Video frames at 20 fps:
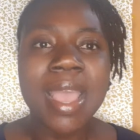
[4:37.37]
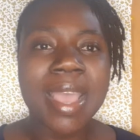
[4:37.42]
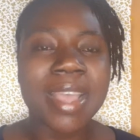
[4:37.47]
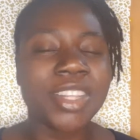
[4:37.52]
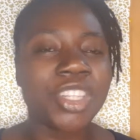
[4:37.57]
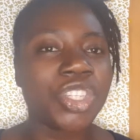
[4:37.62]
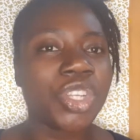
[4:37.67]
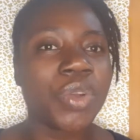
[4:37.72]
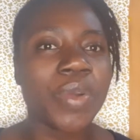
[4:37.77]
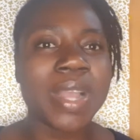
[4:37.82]

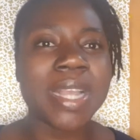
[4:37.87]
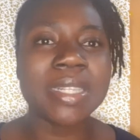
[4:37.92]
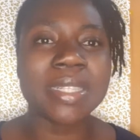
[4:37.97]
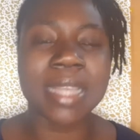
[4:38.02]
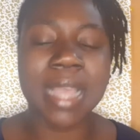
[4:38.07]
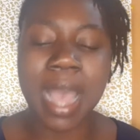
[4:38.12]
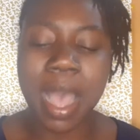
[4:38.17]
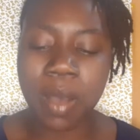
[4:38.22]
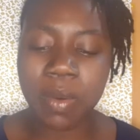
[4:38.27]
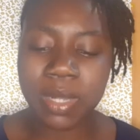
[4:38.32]
It's
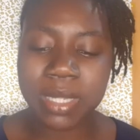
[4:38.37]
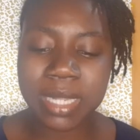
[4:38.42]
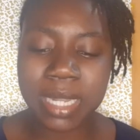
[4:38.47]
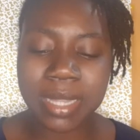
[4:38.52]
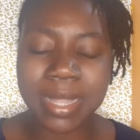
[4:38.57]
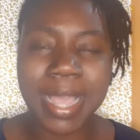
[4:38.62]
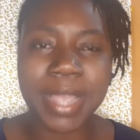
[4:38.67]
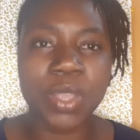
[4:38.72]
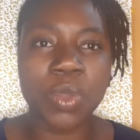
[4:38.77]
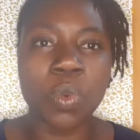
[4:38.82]
crazy. How is
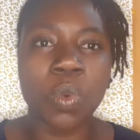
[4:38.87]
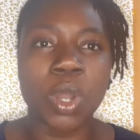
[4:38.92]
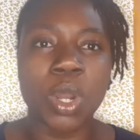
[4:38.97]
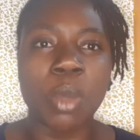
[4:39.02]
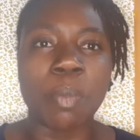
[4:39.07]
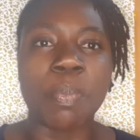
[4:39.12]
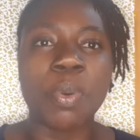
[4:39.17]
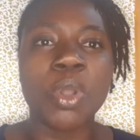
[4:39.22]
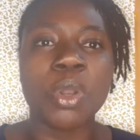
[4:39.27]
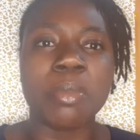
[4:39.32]
it that you want
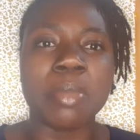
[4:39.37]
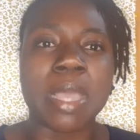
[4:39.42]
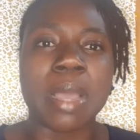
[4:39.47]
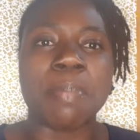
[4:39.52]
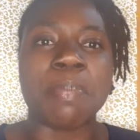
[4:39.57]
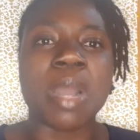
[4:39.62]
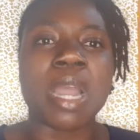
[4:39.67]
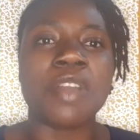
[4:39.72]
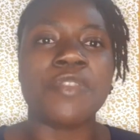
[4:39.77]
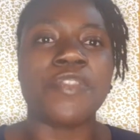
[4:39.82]
to pull me
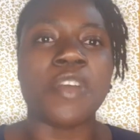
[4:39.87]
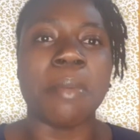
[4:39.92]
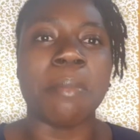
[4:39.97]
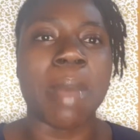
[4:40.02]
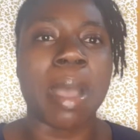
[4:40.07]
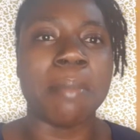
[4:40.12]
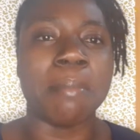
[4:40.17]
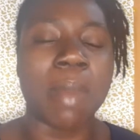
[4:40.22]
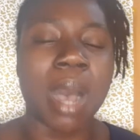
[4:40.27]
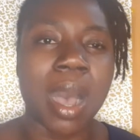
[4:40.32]
apart from
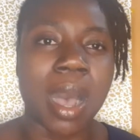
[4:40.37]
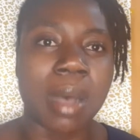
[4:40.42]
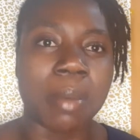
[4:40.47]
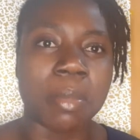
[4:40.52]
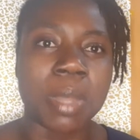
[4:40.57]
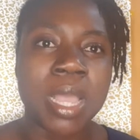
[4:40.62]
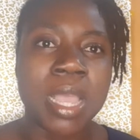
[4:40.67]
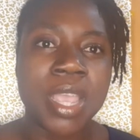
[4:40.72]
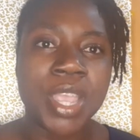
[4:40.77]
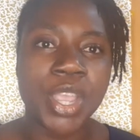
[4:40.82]
my
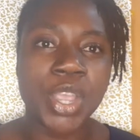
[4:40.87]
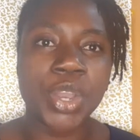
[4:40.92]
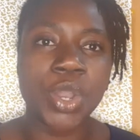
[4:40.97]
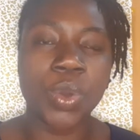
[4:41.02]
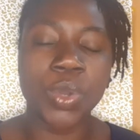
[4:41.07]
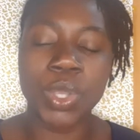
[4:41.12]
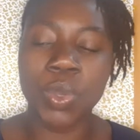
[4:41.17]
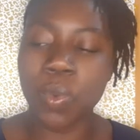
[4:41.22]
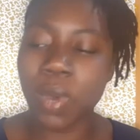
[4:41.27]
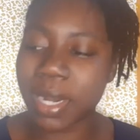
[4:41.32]
mom? You
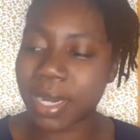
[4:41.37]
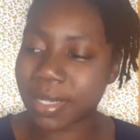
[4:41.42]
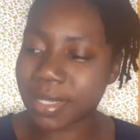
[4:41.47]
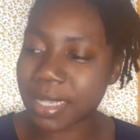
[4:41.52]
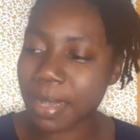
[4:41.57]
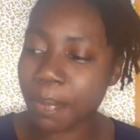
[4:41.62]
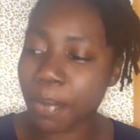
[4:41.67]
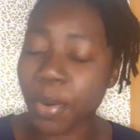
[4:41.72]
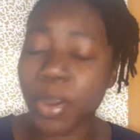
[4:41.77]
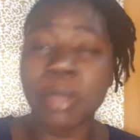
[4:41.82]
want to
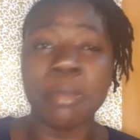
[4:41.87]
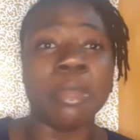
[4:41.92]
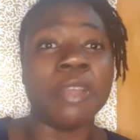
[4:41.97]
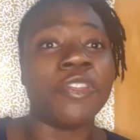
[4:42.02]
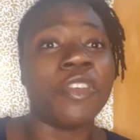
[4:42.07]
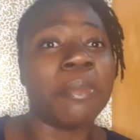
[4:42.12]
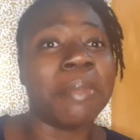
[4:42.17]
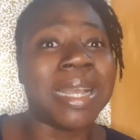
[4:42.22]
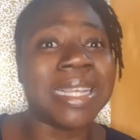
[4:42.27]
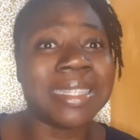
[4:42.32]
separate me
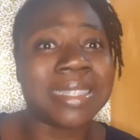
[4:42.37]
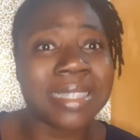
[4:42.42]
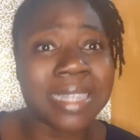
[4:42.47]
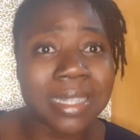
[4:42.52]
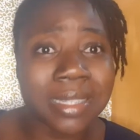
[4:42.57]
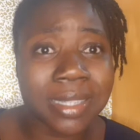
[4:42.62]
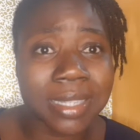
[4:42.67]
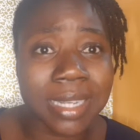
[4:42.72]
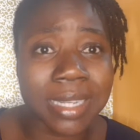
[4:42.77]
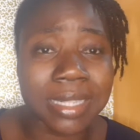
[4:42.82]
from my
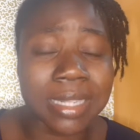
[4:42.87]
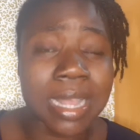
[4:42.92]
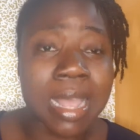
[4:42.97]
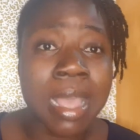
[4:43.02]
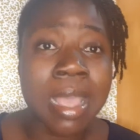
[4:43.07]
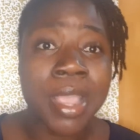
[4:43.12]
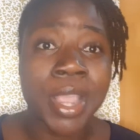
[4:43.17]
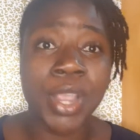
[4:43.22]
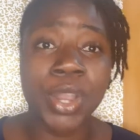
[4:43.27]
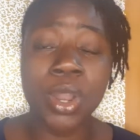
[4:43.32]
sisters.
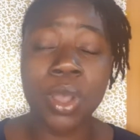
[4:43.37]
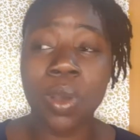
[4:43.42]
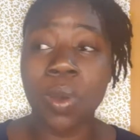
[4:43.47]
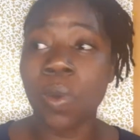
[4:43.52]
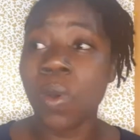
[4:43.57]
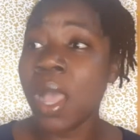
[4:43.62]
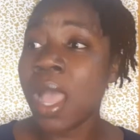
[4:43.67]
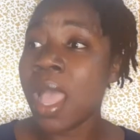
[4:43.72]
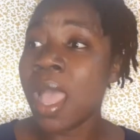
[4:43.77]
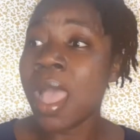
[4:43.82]

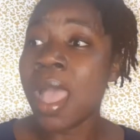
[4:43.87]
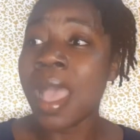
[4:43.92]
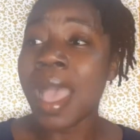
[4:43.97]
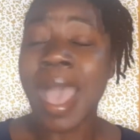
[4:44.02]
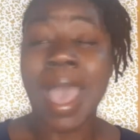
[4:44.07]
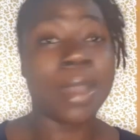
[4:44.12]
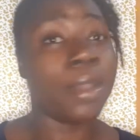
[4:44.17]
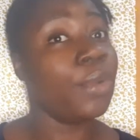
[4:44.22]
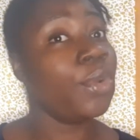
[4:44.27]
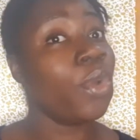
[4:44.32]

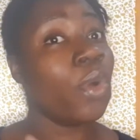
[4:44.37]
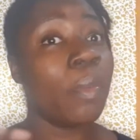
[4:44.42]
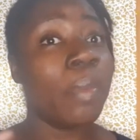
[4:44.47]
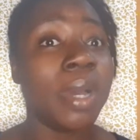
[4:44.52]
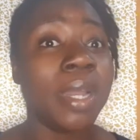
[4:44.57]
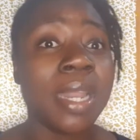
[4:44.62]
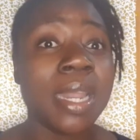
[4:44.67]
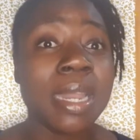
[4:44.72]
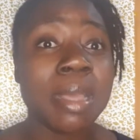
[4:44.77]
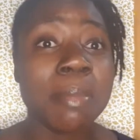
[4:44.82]
I don't know
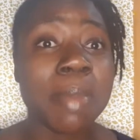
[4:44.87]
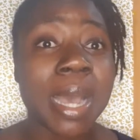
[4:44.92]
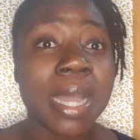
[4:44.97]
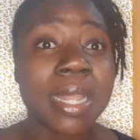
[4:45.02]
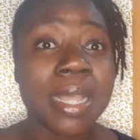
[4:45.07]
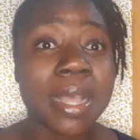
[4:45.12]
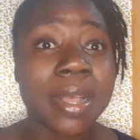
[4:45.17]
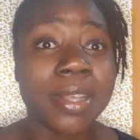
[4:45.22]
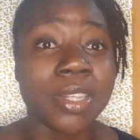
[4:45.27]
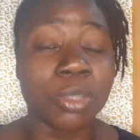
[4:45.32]
about
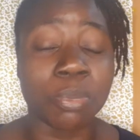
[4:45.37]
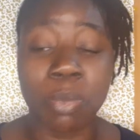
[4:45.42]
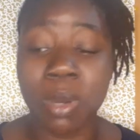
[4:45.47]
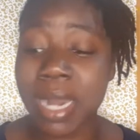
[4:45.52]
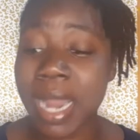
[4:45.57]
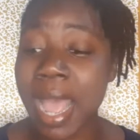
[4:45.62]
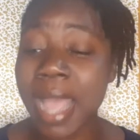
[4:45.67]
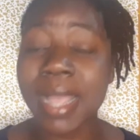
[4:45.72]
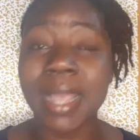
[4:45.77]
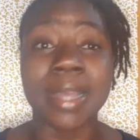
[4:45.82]
anybody else,
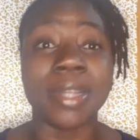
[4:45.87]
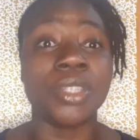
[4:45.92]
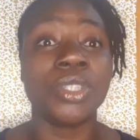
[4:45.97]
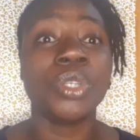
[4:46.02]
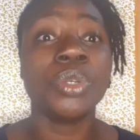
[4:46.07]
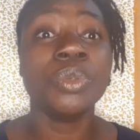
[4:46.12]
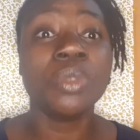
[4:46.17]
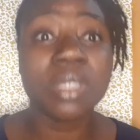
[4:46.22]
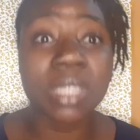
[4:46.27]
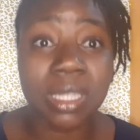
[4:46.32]
but I got
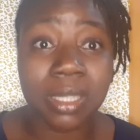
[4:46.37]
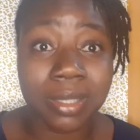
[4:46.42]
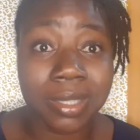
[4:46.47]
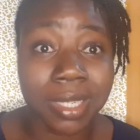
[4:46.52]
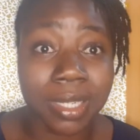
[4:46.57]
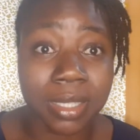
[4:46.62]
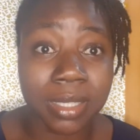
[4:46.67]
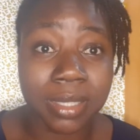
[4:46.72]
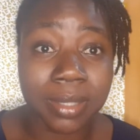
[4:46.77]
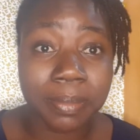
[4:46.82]
two
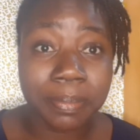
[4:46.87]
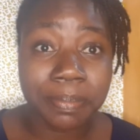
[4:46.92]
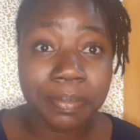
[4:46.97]
sisters.